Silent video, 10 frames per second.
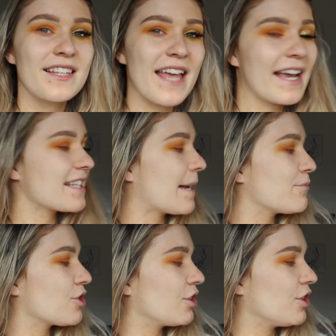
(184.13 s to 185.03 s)
So next
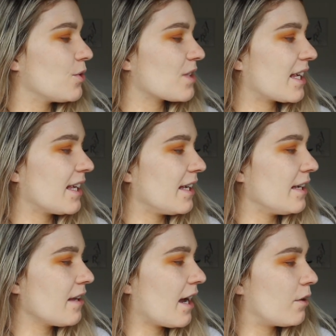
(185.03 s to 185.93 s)
I'm just going to use
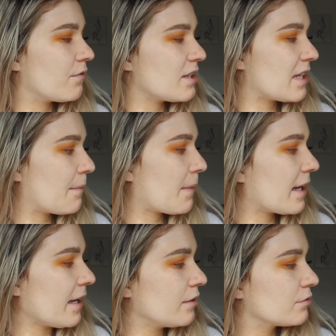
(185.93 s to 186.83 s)
Keen out of the same
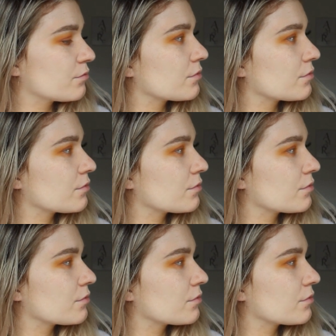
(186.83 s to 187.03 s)
palette.